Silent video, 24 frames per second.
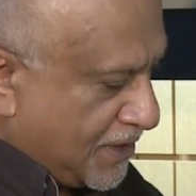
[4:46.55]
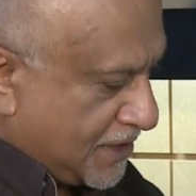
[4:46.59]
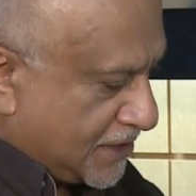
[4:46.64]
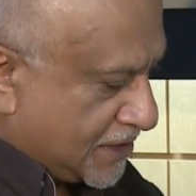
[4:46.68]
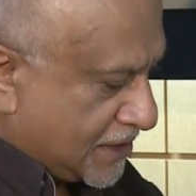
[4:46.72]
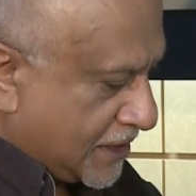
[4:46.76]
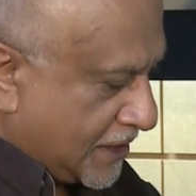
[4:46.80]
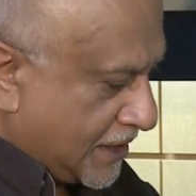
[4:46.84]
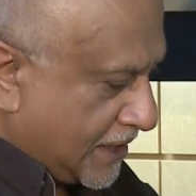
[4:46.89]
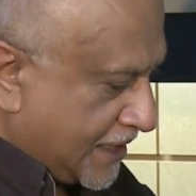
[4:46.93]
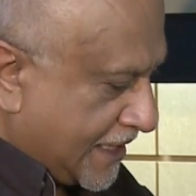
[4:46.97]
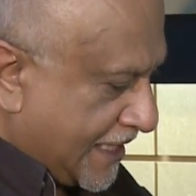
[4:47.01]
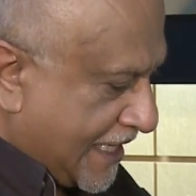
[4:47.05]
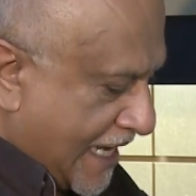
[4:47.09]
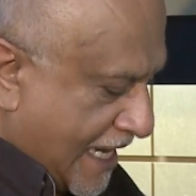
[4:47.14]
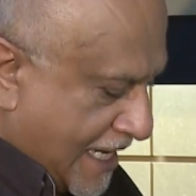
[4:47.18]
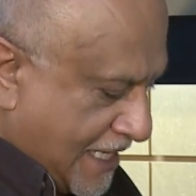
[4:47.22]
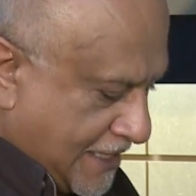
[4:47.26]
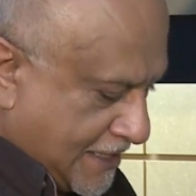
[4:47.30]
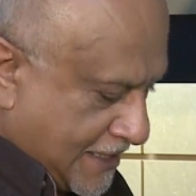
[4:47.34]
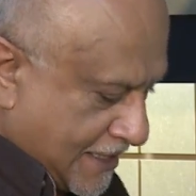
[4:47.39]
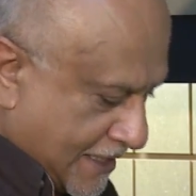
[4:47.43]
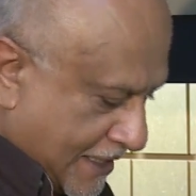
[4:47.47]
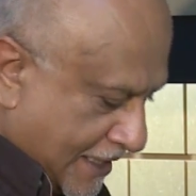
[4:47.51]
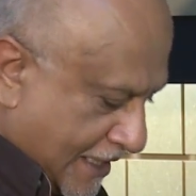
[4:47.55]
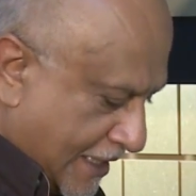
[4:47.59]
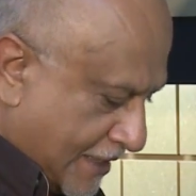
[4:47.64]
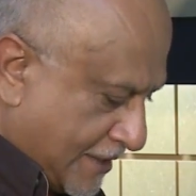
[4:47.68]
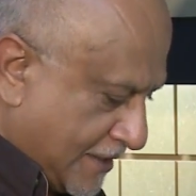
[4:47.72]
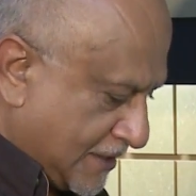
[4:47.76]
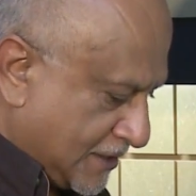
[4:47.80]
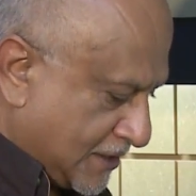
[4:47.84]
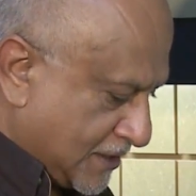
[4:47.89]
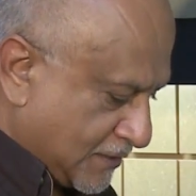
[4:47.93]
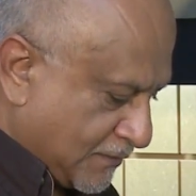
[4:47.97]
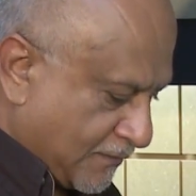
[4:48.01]
this little gate,
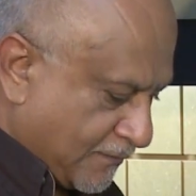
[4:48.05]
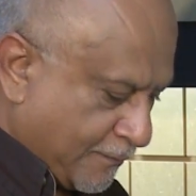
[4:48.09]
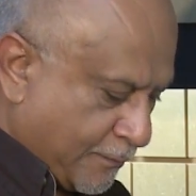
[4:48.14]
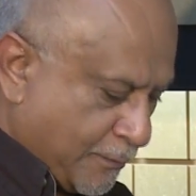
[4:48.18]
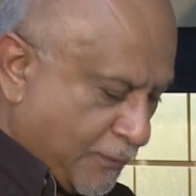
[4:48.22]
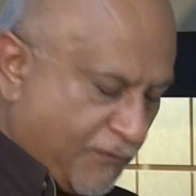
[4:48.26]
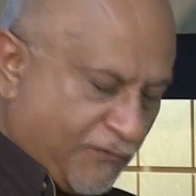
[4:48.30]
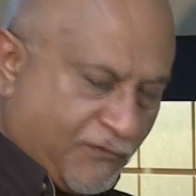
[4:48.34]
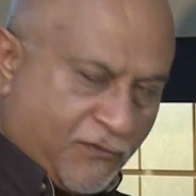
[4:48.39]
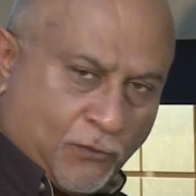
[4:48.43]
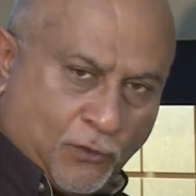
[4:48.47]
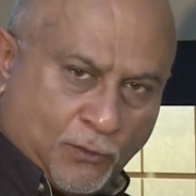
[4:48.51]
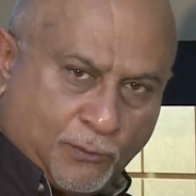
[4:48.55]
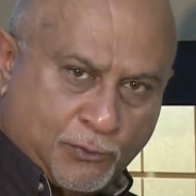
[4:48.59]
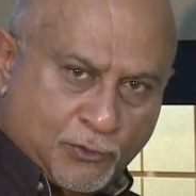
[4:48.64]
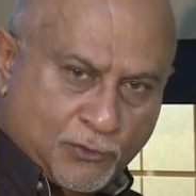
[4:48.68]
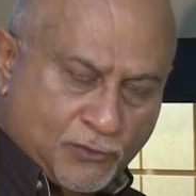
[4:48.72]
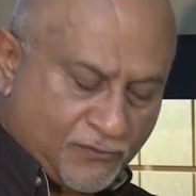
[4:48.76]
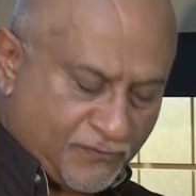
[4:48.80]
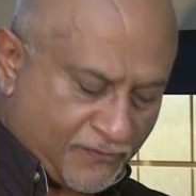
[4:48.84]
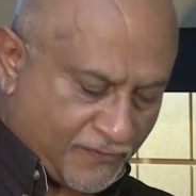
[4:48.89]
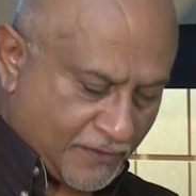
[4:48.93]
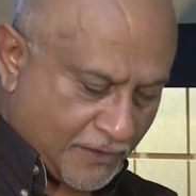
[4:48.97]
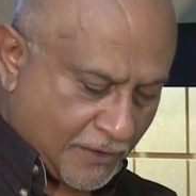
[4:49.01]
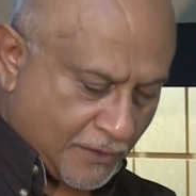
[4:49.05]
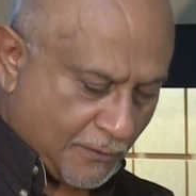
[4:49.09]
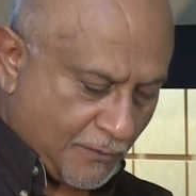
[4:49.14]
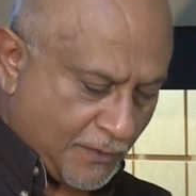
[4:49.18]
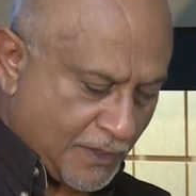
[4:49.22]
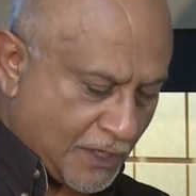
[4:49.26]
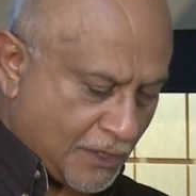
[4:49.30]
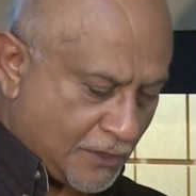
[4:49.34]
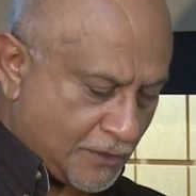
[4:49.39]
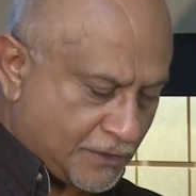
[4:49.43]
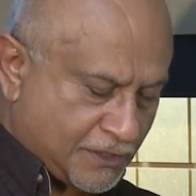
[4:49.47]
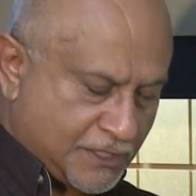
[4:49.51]
and this is foolproof.
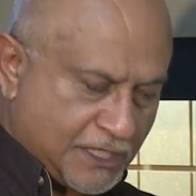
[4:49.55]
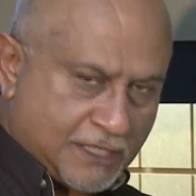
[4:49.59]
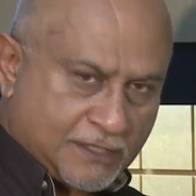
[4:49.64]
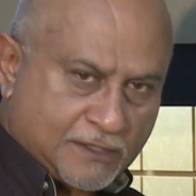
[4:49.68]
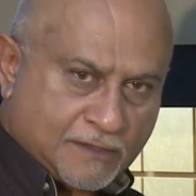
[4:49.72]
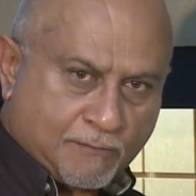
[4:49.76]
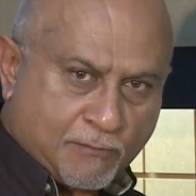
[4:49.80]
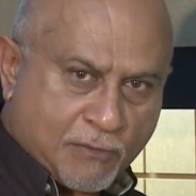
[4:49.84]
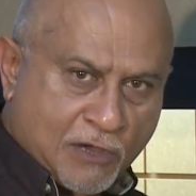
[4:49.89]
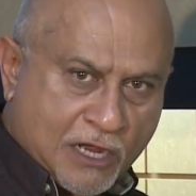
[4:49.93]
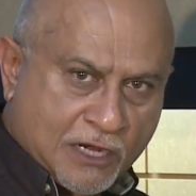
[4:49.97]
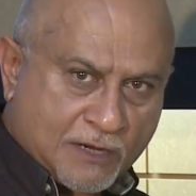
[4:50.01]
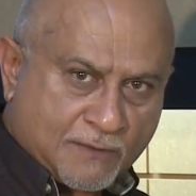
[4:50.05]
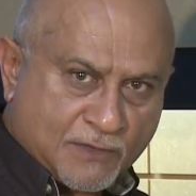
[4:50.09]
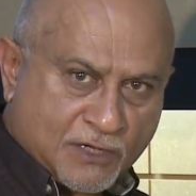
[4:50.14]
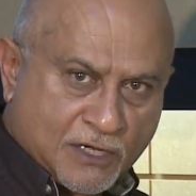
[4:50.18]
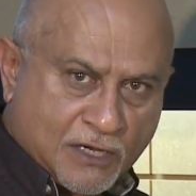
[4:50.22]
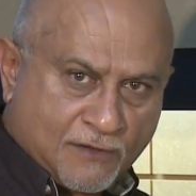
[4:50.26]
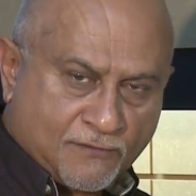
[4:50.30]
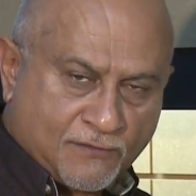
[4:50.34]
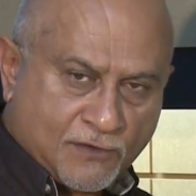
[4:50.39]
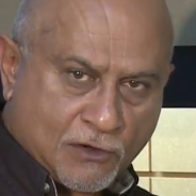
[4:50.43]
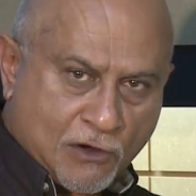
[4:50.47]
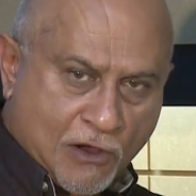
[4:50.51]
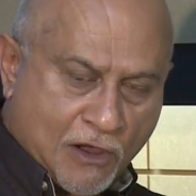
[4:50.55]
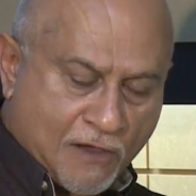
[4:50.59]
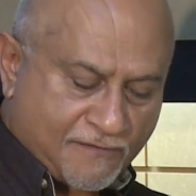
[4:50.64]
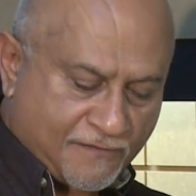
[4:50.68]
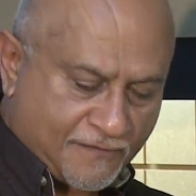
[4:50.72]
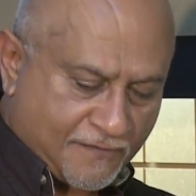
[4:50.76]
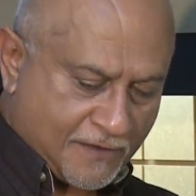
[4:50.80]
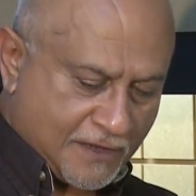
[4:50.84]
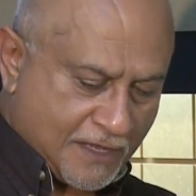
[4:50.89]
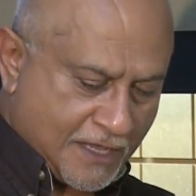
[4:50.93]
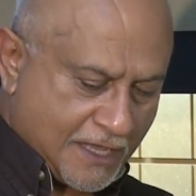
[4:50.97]
We're going to take the bottom cover off.